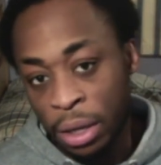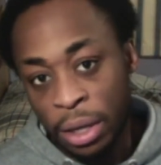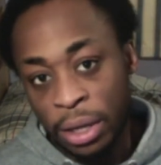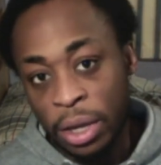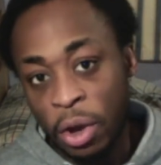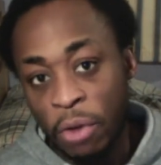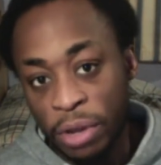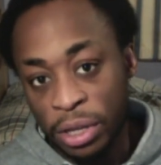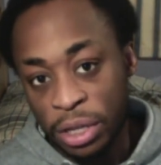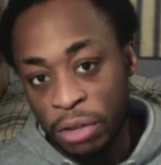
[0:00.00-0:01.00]
Get over
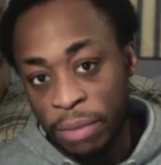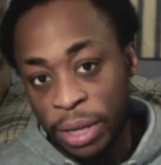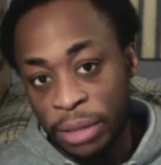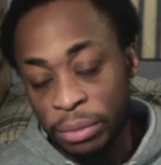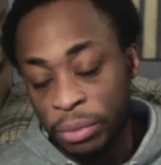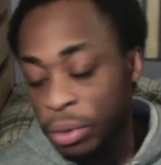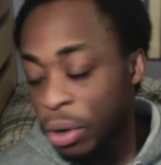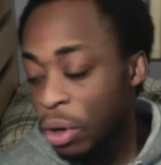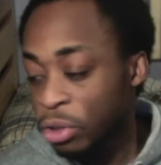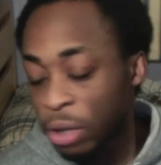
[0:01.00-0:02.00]
yourself, man. We're all
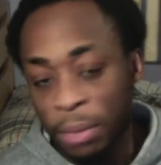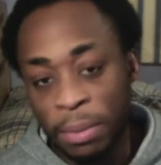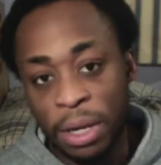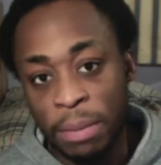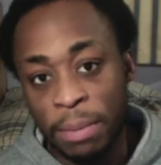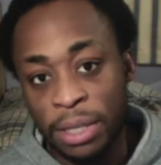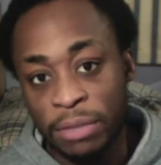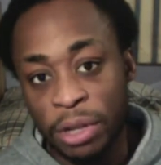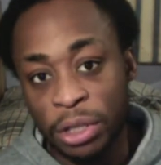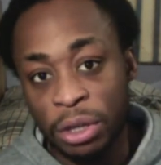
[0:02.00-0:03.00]
trying to be the best
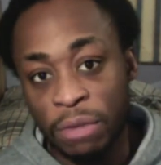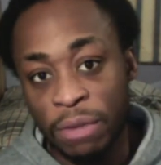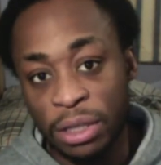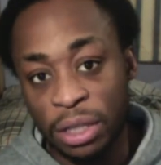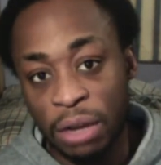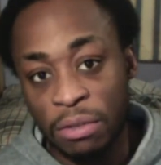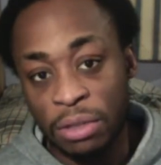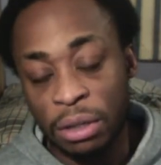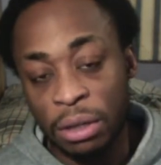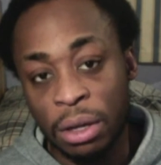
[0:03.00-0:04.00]
version of ourselves.
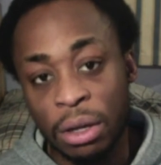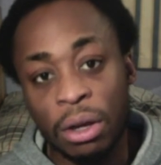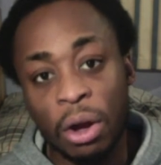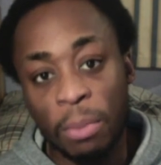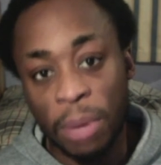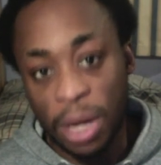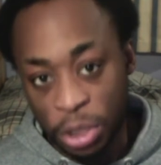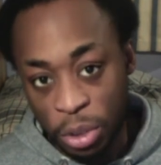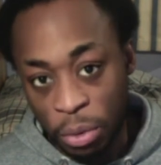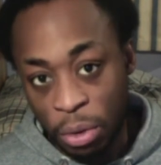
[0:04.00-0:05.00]
God bless you
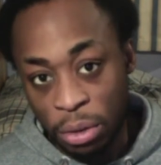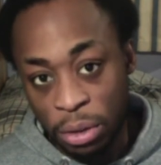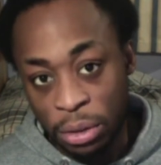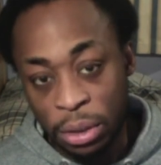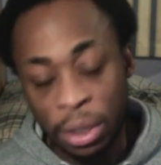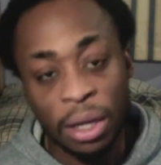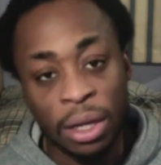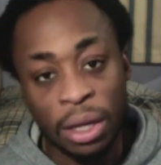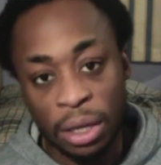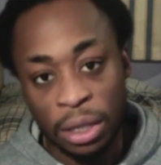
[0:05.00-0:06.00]
all.
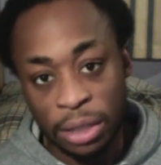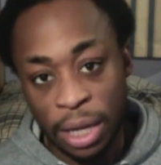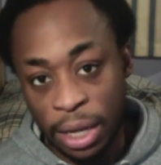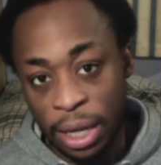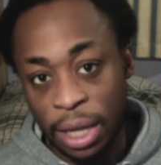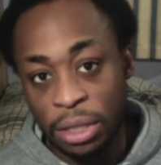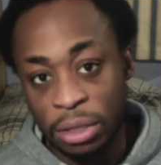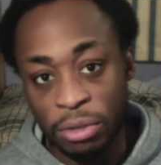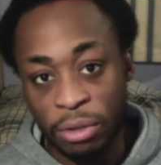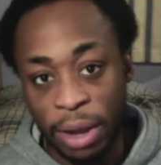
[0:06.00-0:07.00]
Take care and
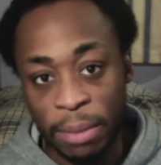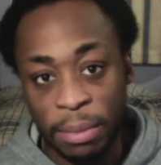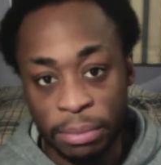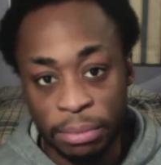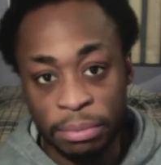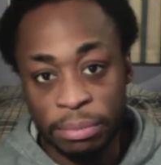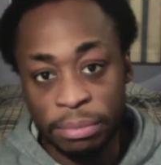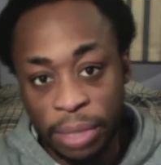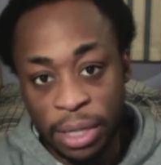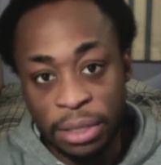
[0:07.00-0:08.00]
subscribe.
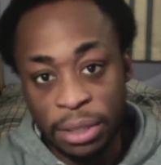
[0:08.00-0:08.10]
Peace.